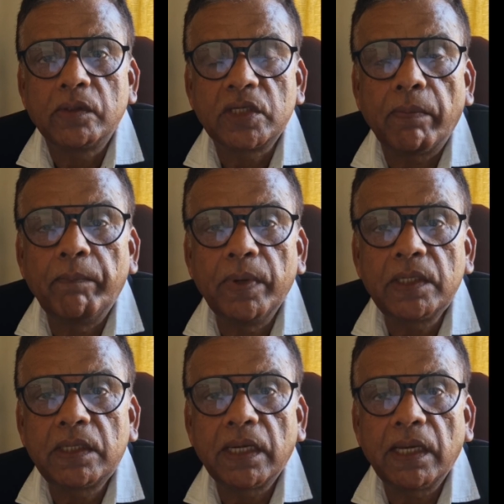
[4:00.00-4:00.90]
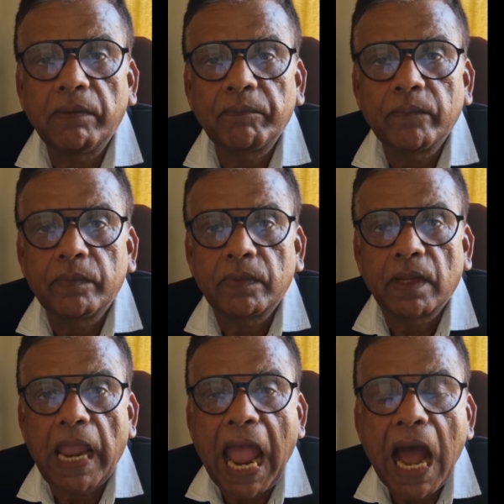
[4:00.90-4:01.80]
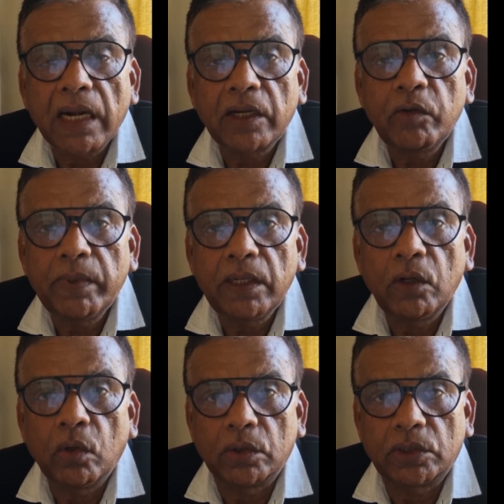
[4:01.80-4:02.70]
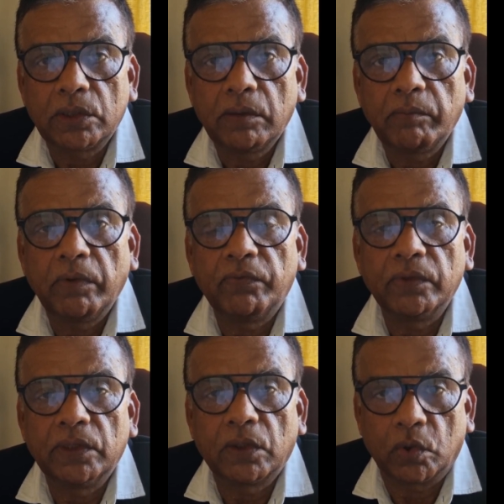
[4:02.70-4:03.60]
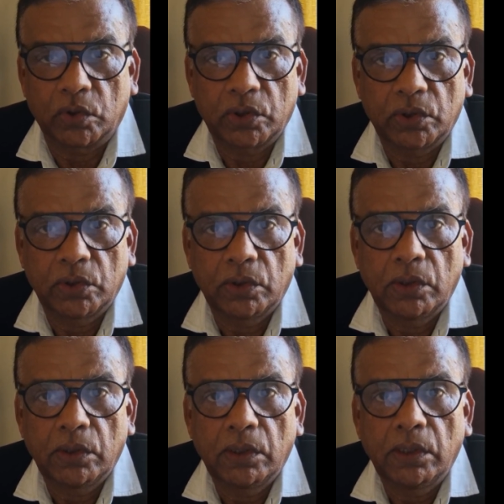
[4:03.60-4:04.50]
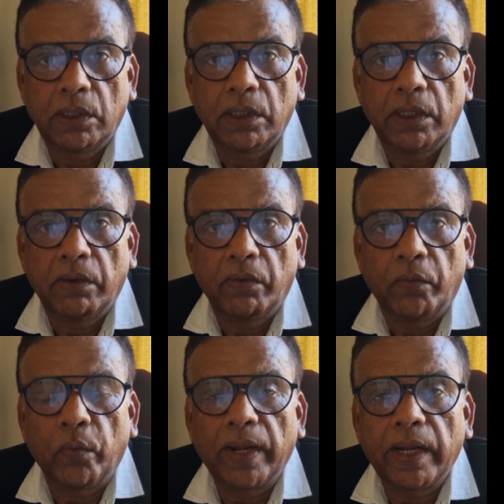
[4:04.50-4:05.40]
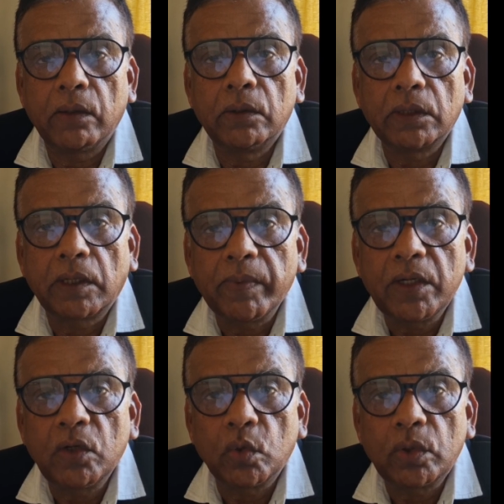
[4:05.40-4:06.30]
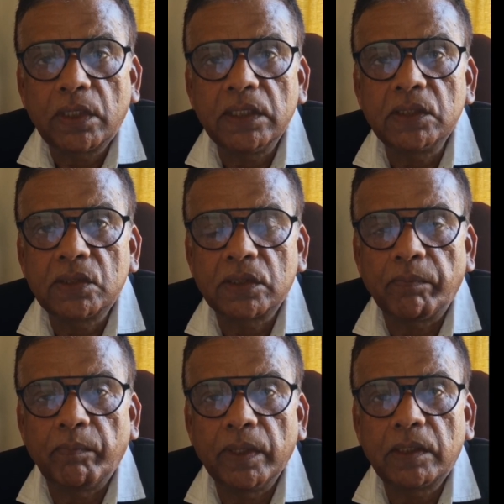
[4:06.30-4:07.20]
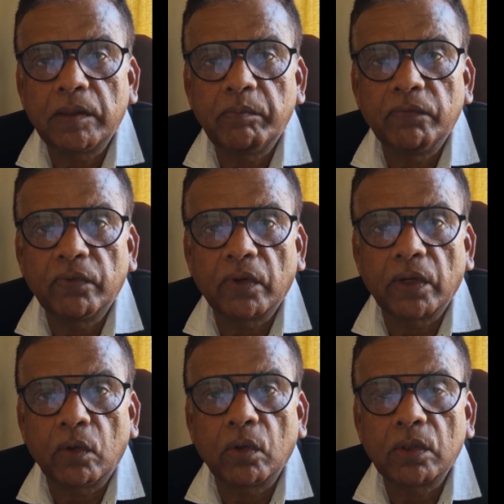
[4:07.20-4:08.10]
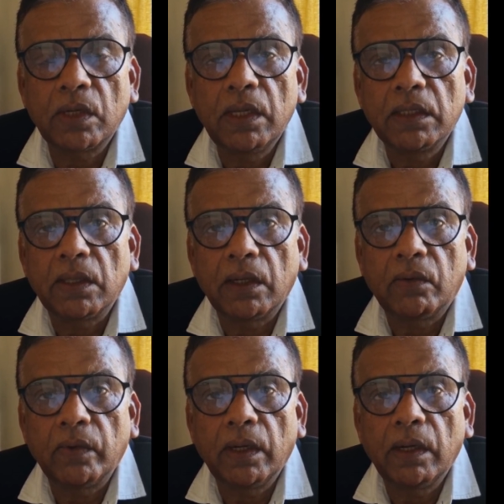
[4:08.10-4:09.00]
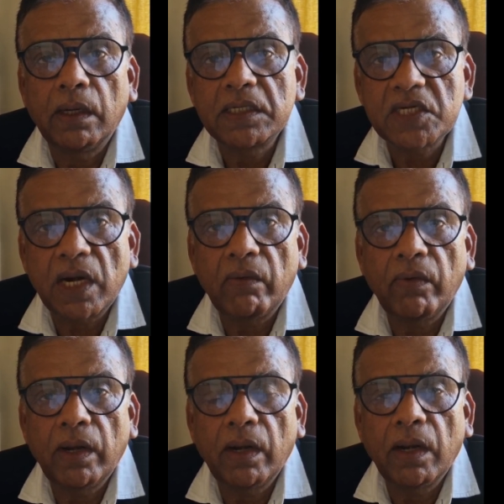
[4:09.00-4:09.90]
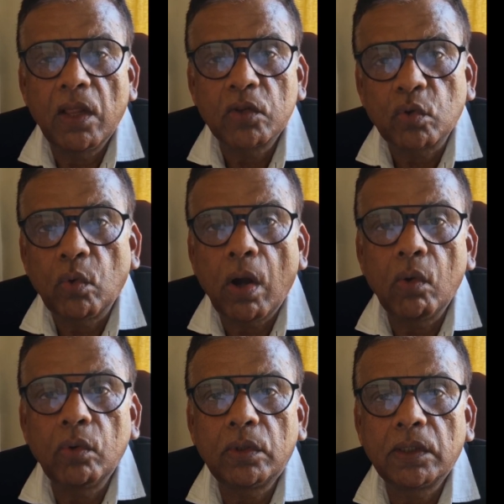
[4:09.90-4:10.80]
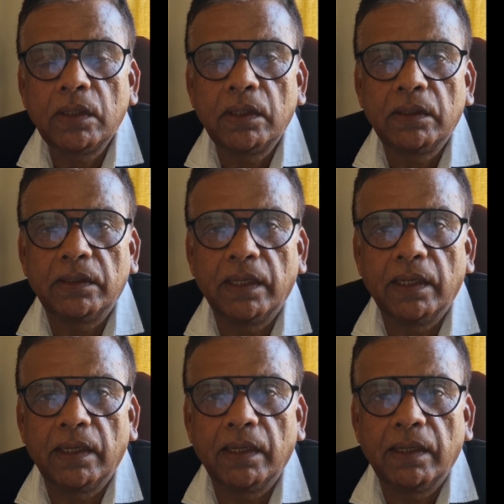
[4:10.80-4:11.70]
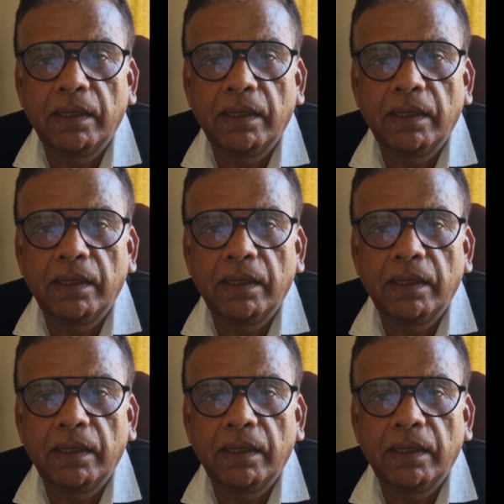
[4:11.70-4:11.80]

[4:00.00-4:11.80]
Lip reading: submit a argument note before the court. When an argument note is submitted before a court, that will travel throughout the